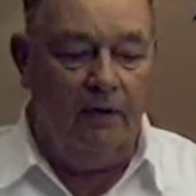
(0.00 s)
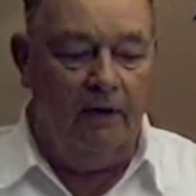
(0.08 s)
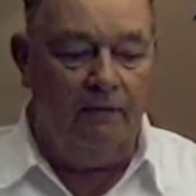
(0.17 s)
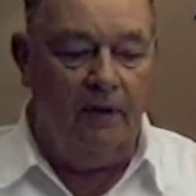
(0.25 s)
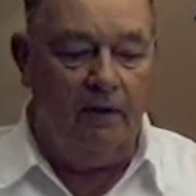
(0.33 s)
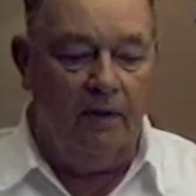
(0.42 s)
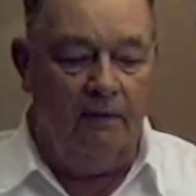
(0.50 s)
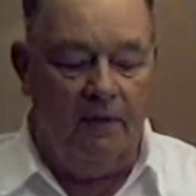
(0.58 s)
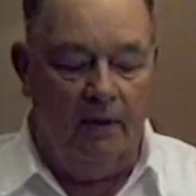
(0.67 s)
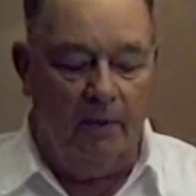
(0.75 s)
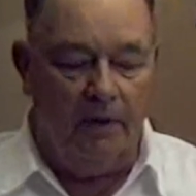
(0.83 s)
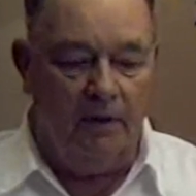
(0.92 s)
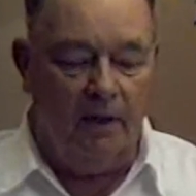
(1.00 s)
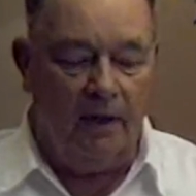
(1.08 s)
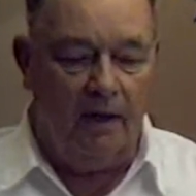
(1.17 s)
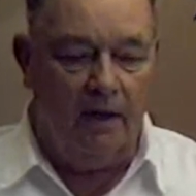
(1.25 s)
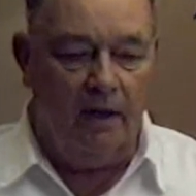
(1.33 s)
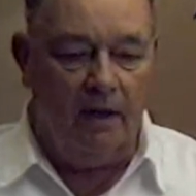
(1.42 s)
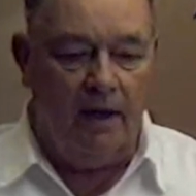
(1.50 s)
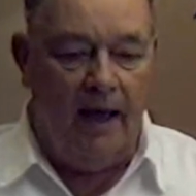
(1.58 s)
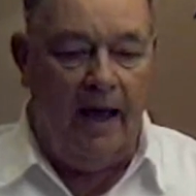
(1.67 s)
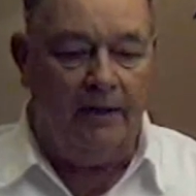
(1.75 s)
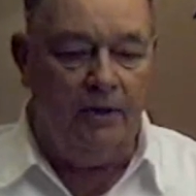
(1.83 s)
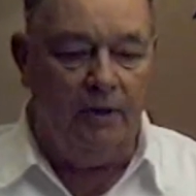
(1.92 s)
if there was a
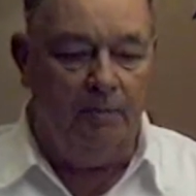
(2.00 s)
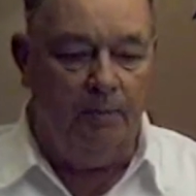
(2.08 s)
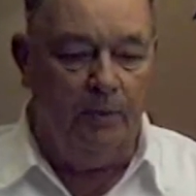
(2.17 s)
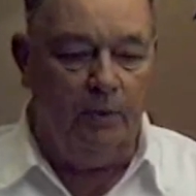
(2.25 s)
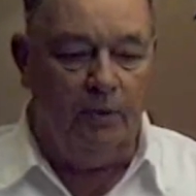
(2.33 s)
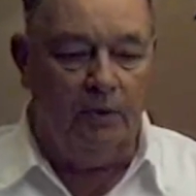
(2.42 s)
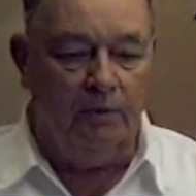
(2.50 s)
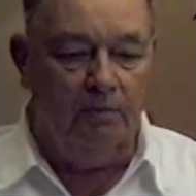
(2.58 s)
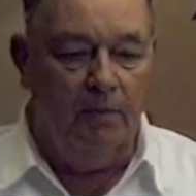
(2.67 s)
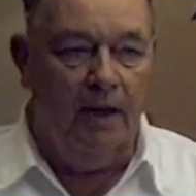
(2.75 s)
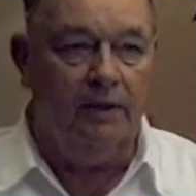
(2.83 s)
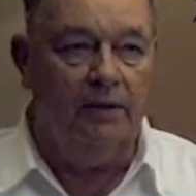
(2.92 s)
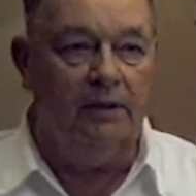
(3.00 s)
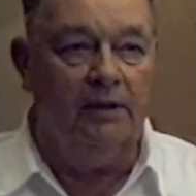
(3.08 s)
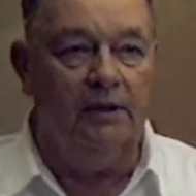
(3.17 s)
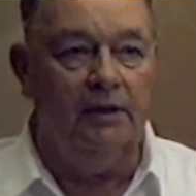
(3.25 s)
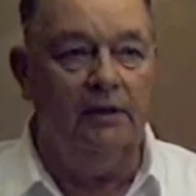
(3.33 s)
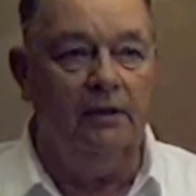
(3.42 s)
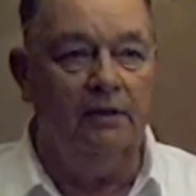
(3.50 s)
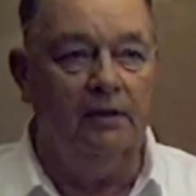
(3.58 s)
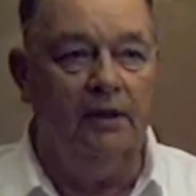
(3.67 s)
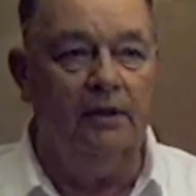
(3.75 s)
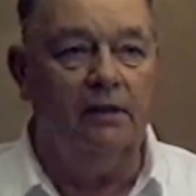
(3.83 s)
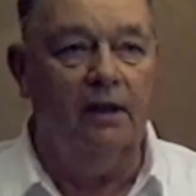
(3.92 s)
ketchup or mustard or
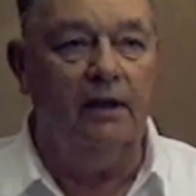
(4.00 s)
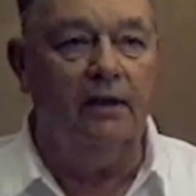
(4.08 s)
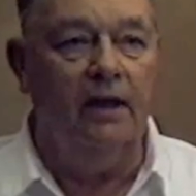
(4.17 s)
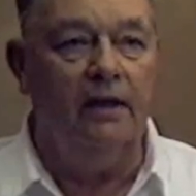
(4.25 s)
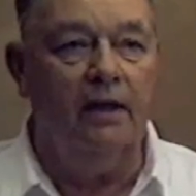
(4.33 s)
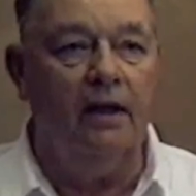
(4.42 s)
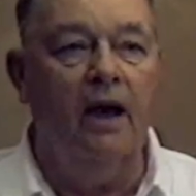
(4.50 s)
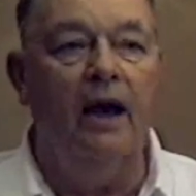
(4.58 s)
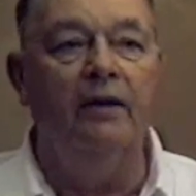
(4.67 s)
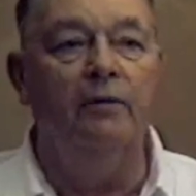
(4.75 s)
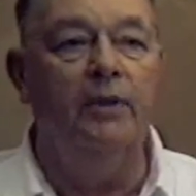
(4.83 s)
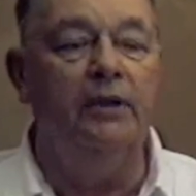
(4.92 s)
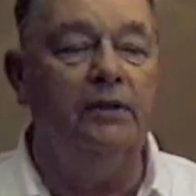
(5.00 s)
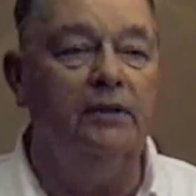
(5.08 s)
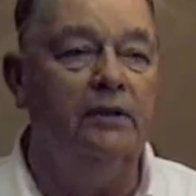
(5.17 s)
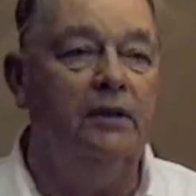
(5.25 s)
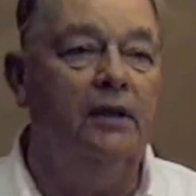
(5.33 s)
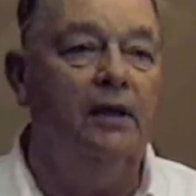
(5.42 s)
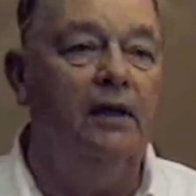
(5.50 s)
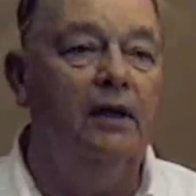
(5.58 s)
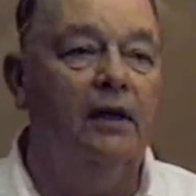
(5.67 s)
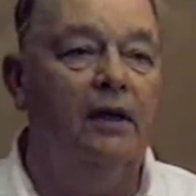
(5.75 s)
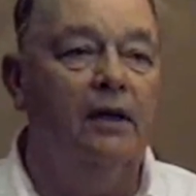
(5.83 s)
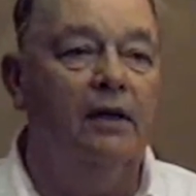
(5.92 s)
things like that, the condiments,
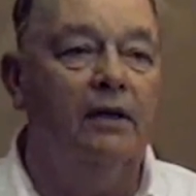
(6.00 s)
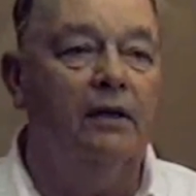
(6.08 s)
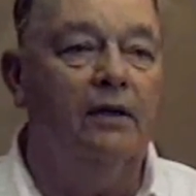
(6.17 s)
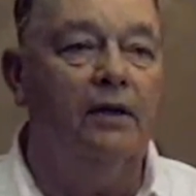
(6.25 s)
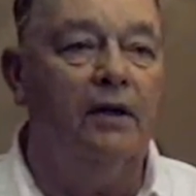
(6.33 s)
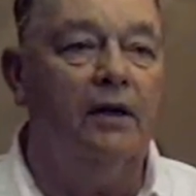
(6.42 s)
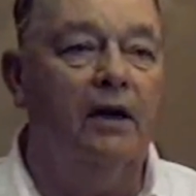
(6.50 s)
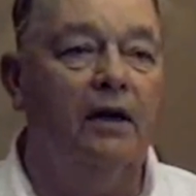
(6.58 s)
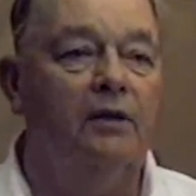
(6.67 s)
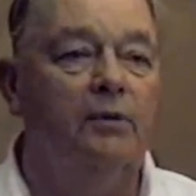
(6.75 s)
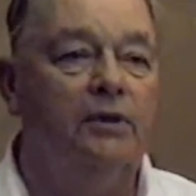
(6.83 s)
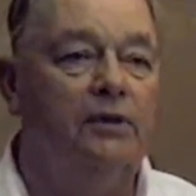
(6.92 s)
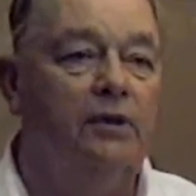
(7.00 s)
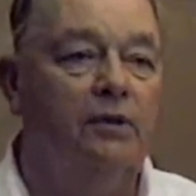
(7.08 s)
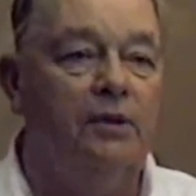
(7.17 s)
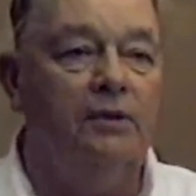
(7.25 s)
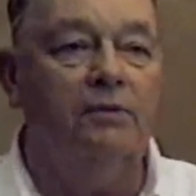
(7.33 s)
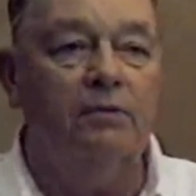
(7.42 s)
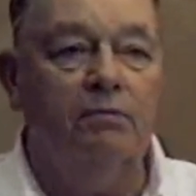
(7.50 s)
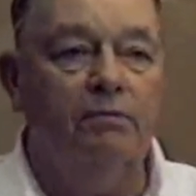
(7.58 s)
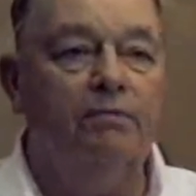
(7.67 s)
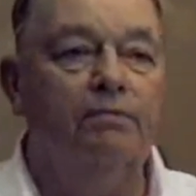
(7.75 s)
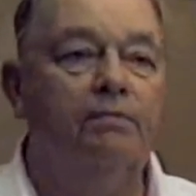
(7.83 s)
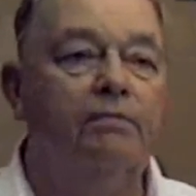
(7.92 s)
other condiments, that's
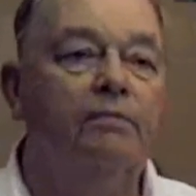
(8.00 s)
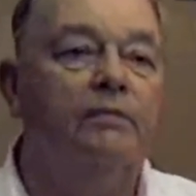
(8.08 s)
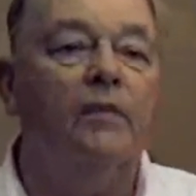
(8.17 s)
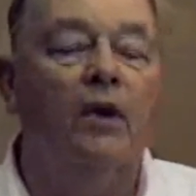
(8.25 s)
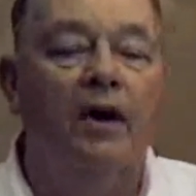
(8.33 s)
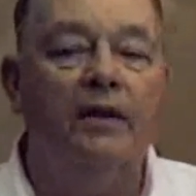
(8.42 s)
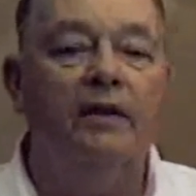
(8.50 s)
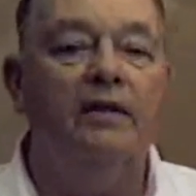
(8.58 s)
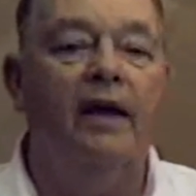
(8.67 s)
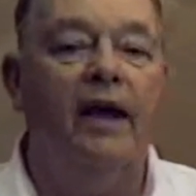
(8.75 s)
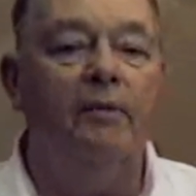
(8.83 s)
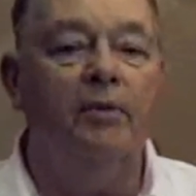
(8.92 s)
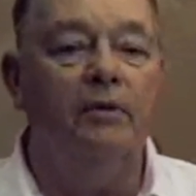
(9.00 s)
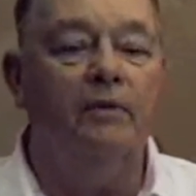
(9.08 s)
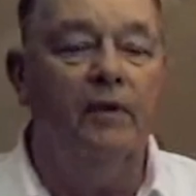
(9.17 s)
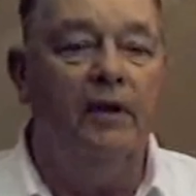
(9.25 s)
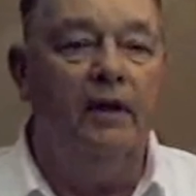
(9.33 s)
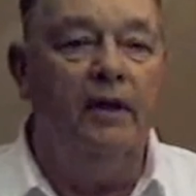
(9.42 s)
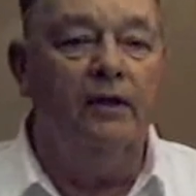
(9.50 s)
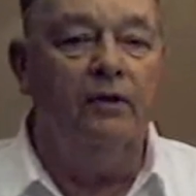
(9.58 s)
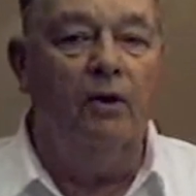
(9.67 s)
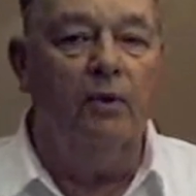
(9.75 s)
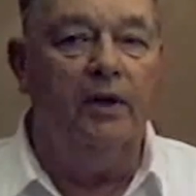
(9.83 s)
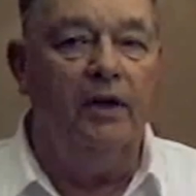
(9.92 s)
on the table.
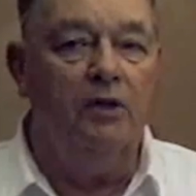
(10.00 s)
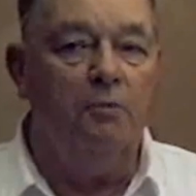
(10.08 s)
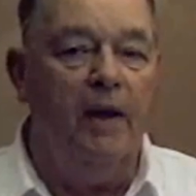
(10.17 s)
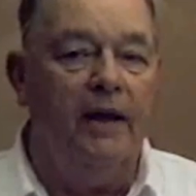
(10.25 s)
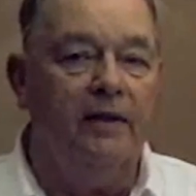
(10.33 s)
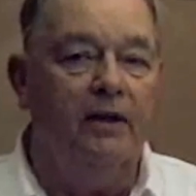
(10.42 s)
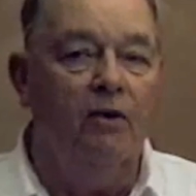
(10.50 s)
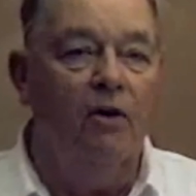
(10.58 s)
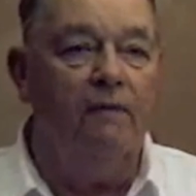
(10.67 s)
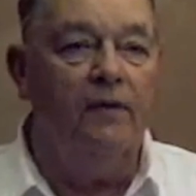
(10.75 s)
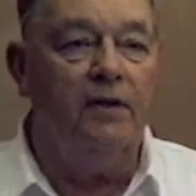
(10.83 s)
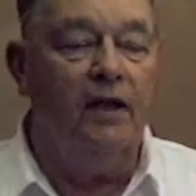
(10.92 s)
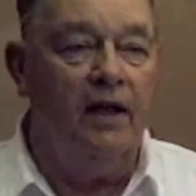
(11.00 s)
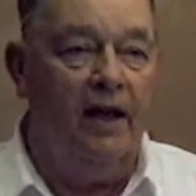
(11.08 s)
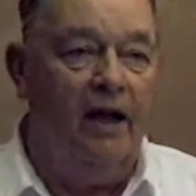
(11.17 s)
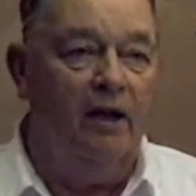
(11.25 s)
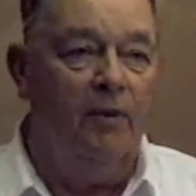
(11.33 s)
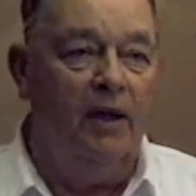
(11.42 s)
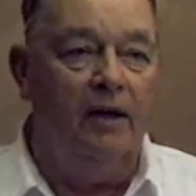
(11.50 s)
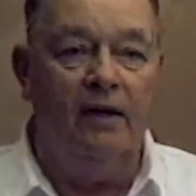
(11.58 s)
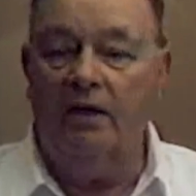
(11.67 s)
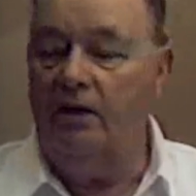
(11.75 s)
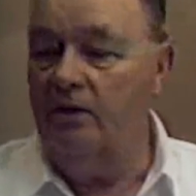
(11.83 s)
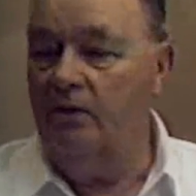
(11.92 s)
So when the inspecting officer came in,
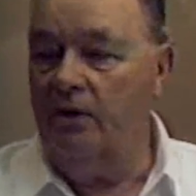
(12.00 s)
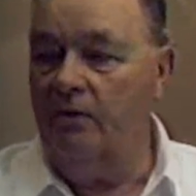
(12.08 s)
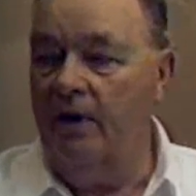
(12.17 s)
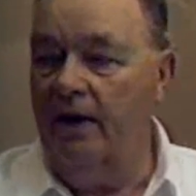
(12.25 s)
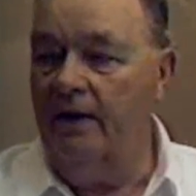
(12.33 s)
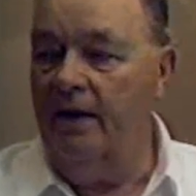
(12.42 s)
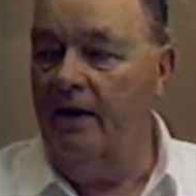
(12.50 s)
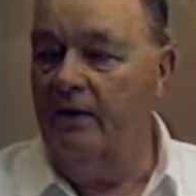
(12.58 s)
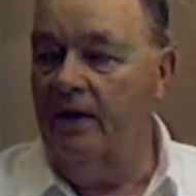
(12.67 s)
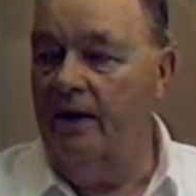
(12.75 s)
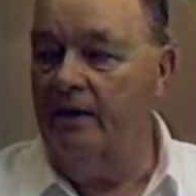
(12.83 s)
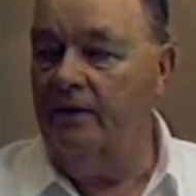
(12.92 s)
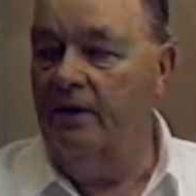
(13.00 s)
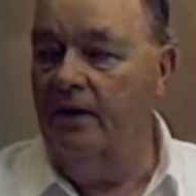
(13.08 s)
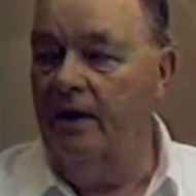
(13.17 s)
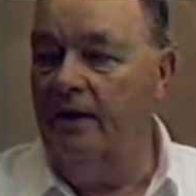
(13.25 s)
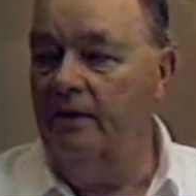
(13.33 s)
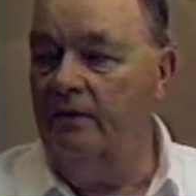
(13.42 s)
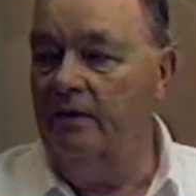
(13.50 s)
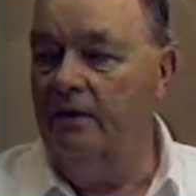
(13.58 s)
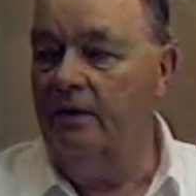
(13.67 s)
he could look right down that line